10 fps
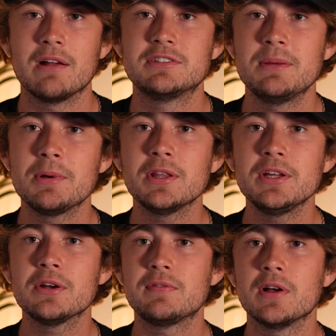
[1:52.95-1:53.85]
Now,
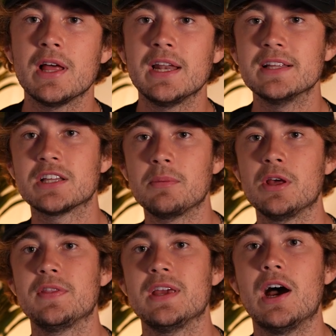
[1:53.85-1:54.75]
typically your fill light is going to
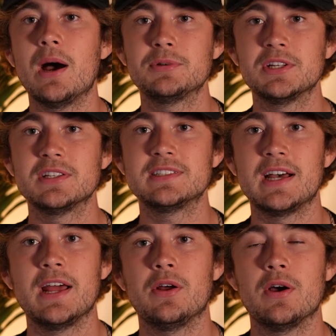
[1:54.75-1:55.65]
be on the opposite
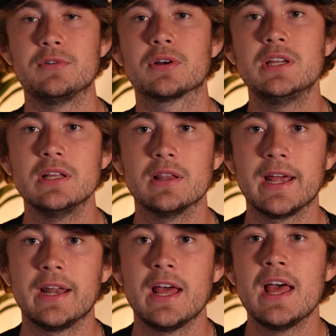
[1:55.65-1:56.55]
side of your key
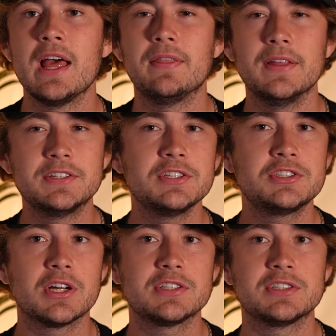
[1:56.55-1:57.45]
light. This
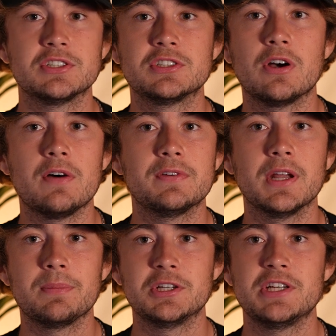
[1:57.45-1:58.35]
is just to
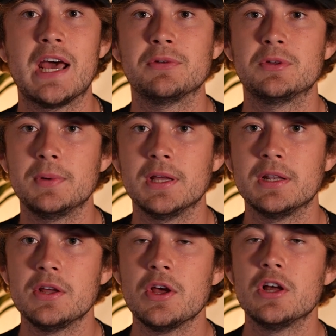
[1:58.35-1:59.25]
soften up the shadows a
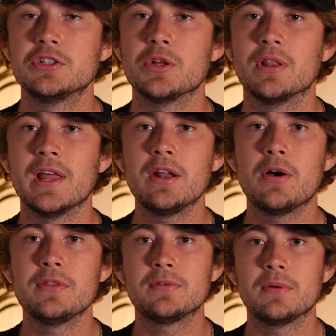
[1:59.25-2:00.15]
bit. So the light
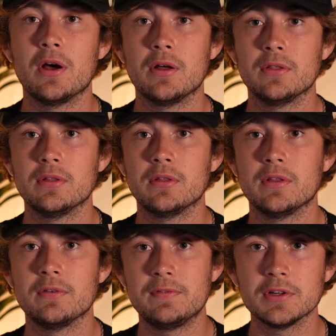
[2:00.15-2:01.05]
on
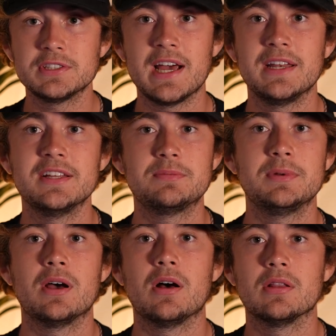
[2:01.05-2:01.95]
the fill side needs to
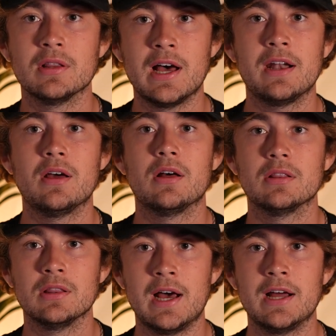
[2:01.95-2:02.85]
be a
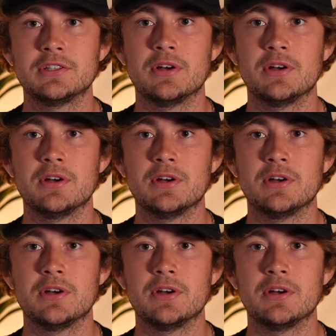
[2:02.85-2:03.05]
lot